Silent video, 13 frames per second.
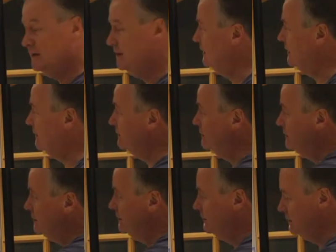links,
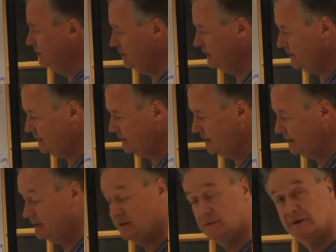which comes from the
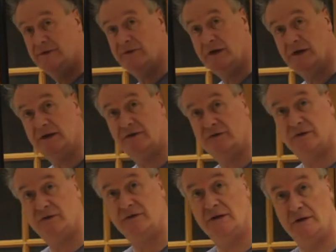cysteine, so whenever you get
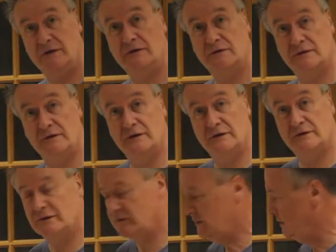cysteine you can start
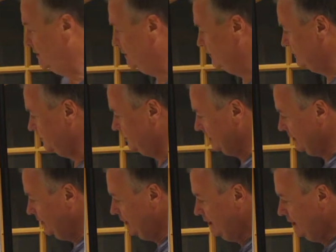to see those appear.
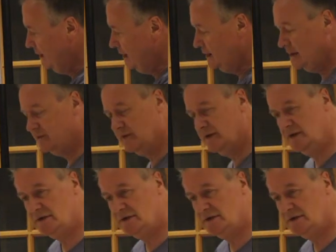You have